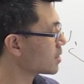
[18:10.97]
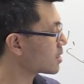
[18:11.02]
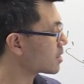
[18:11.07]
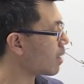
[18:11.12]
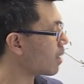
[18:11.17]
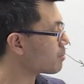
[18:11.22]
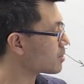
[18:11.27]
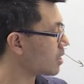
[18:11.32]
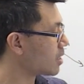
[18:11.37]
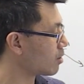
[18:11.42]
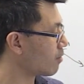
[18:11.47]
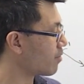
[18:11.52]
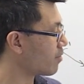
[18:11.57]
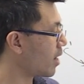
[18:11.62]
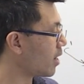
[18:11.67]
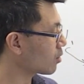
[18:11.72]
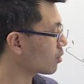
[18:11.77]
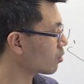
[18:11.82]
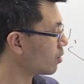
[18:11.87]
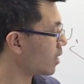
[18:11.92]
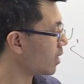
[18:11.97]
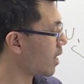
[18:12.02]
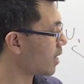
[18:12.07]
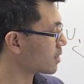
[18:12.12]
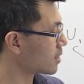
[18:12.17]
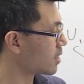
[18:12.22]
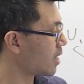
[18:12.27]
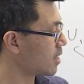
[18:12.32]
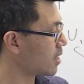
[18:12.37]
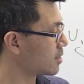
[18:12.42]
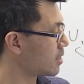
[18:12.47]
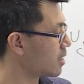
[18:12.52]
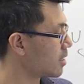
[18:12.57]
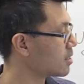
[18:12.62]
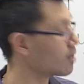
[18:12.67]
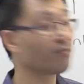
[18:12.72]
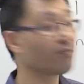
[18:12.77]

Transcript: subset of that called XSS.